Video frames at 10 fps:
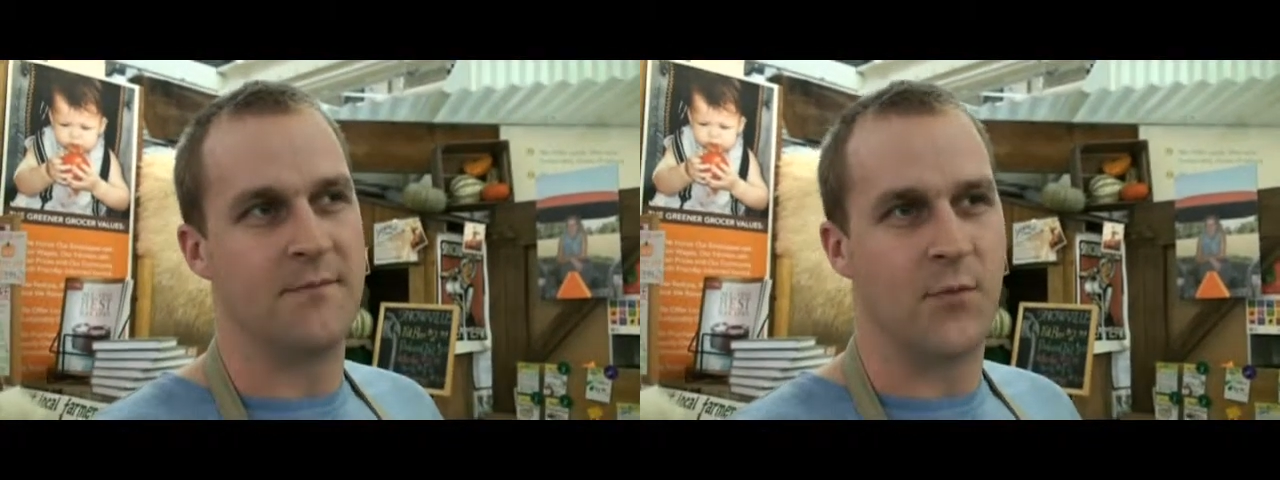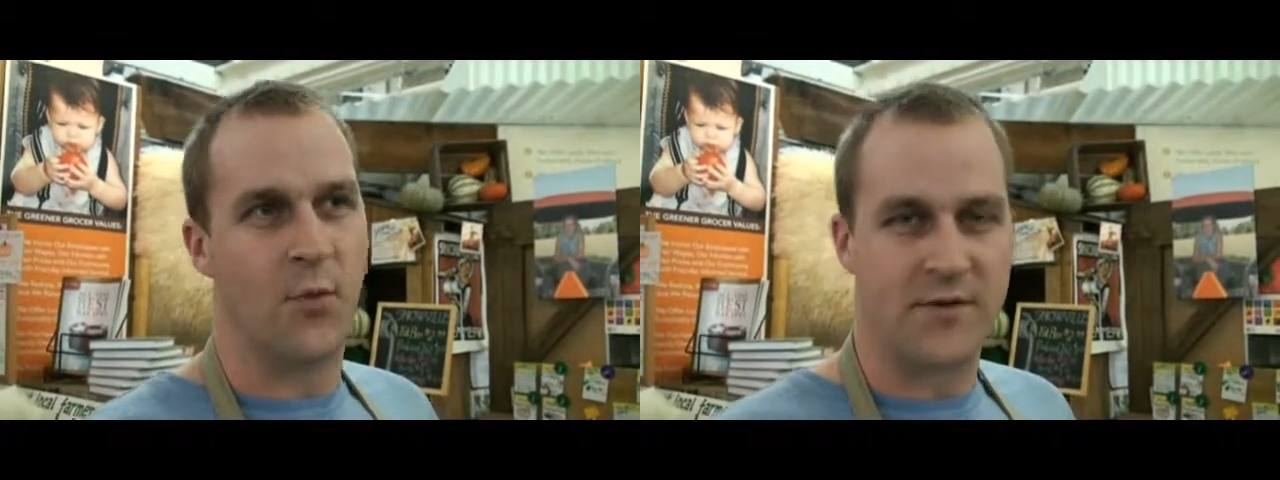
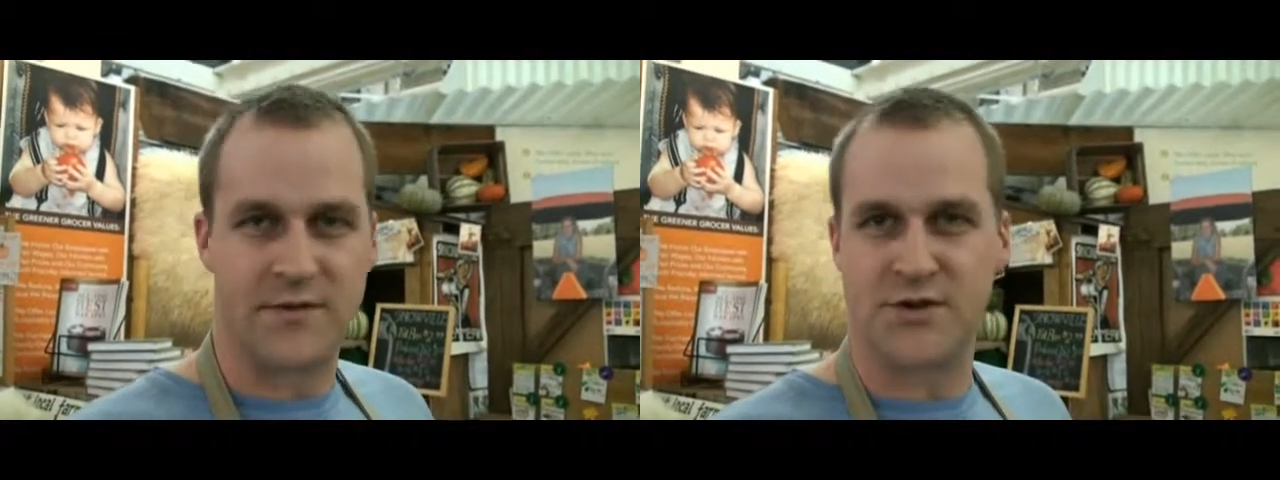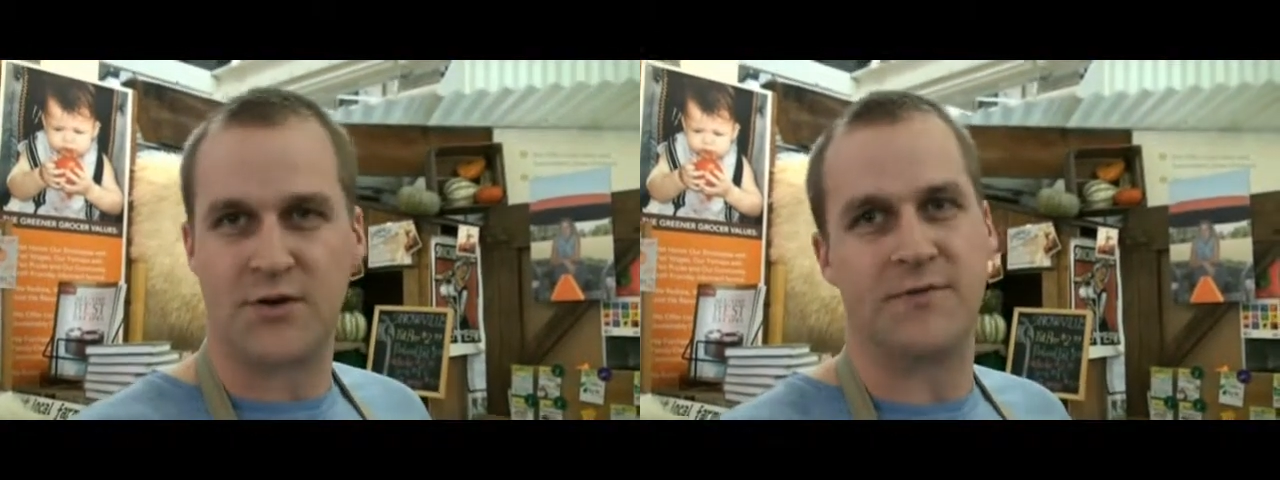what
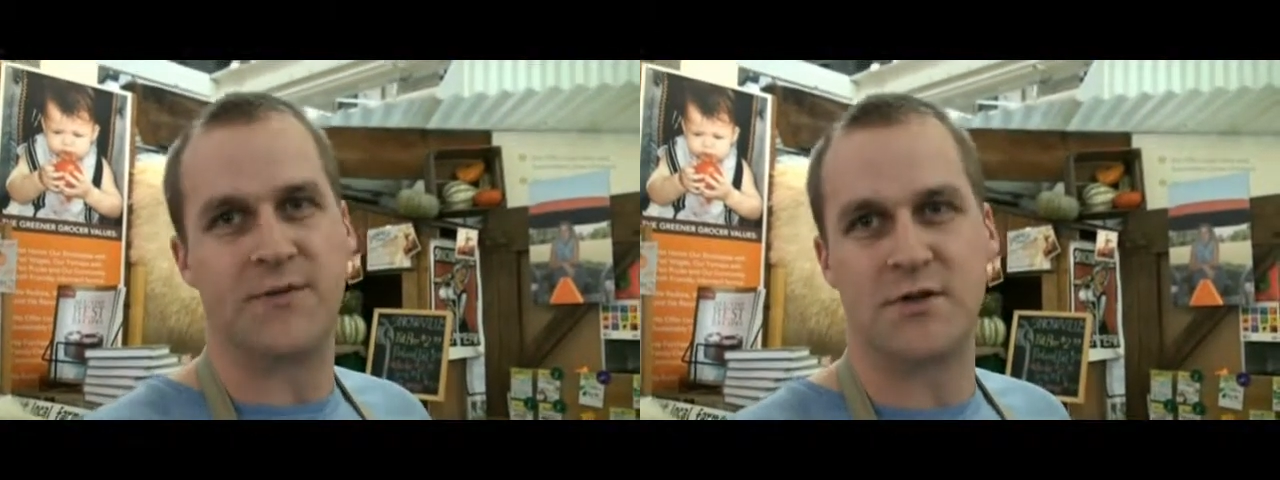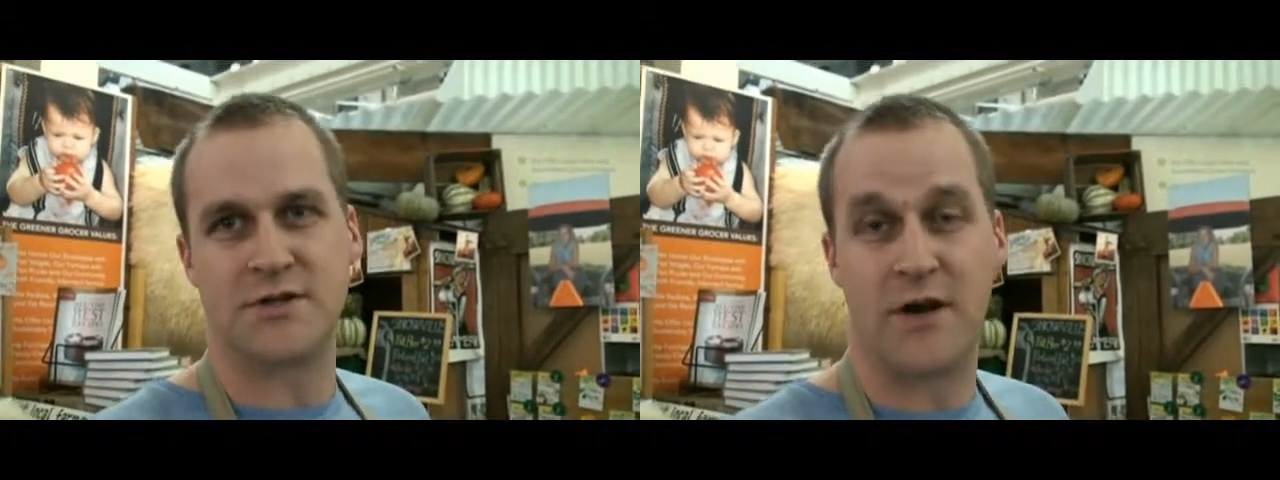certain
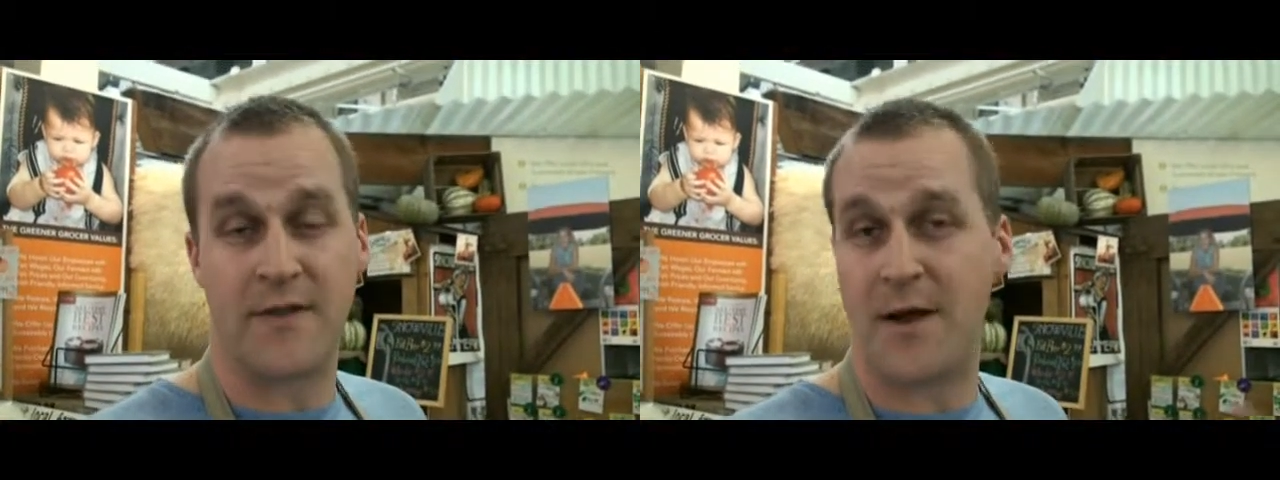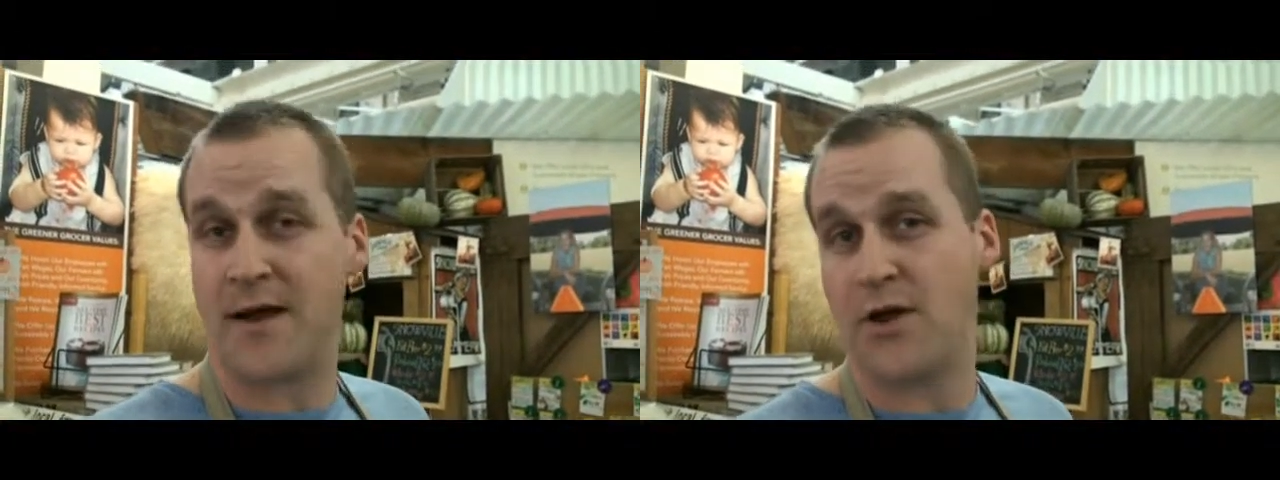foods are they
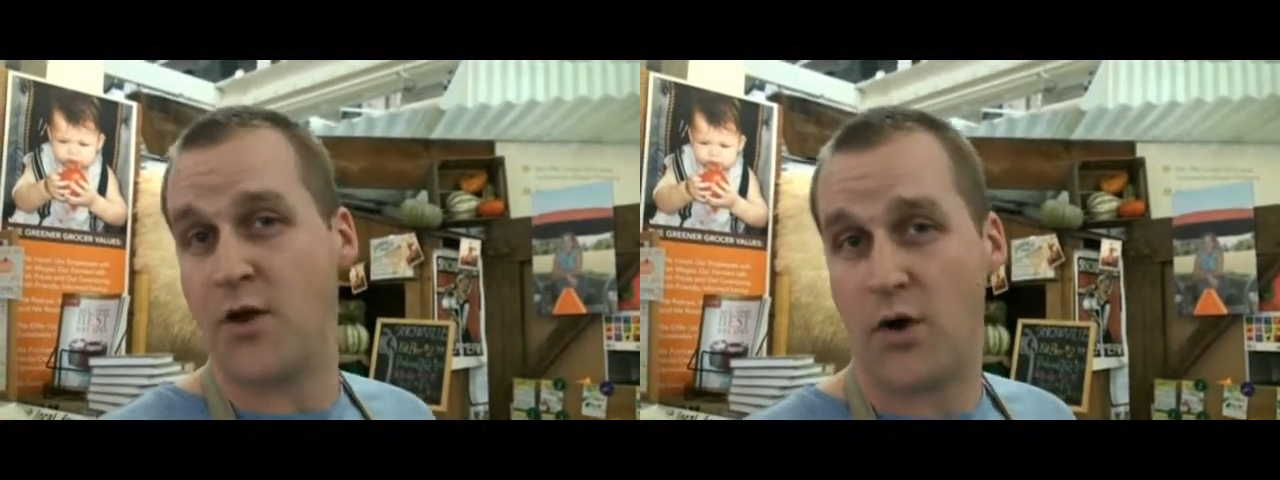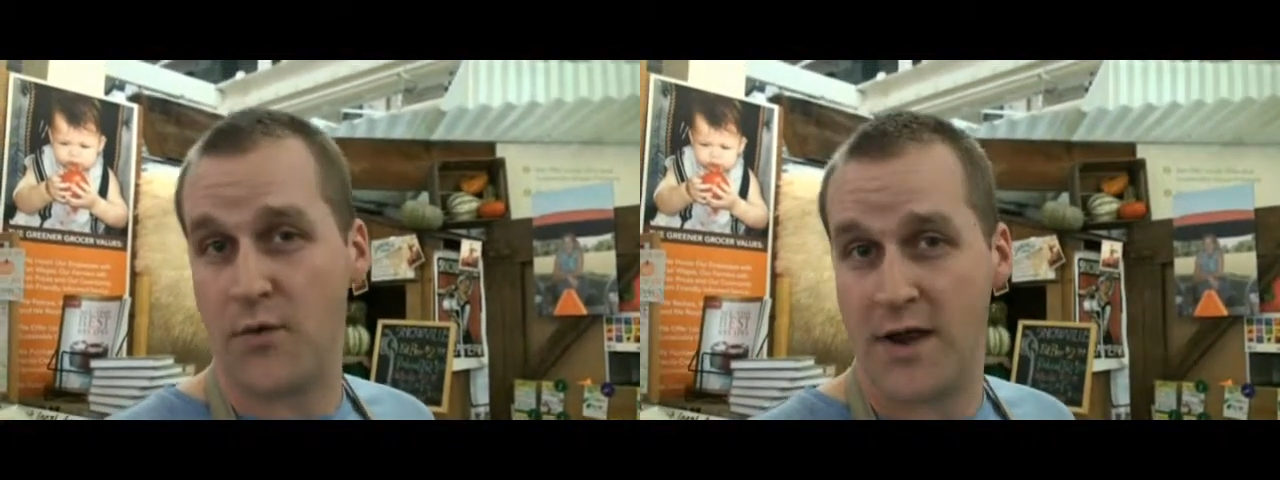might not
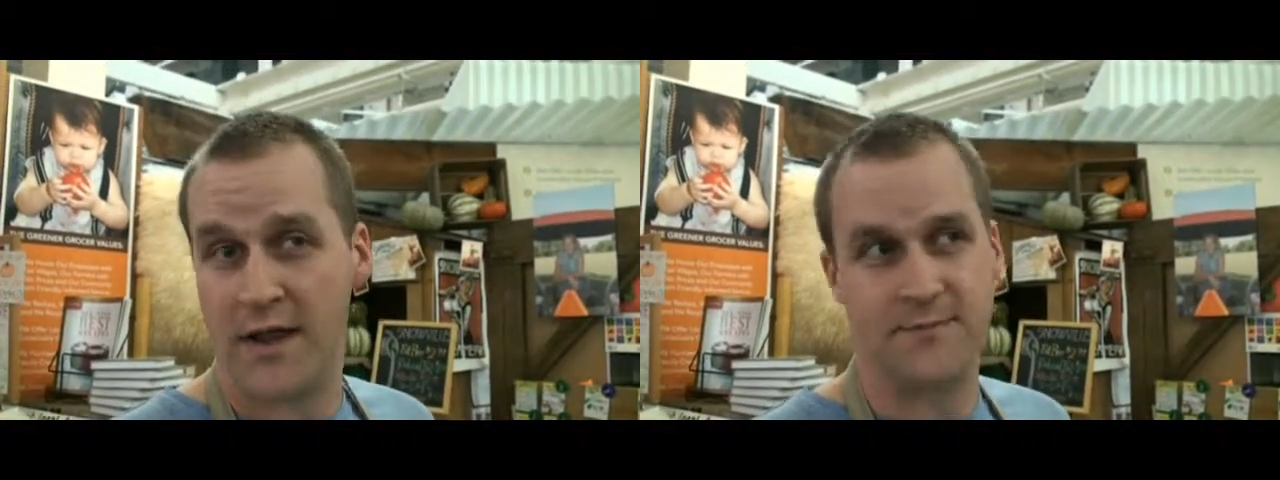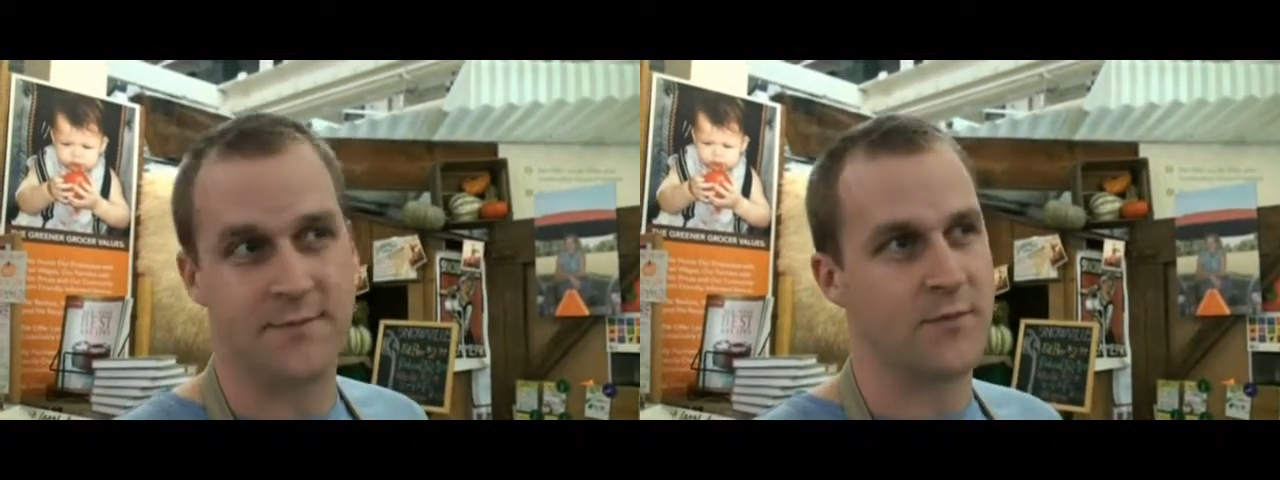know already,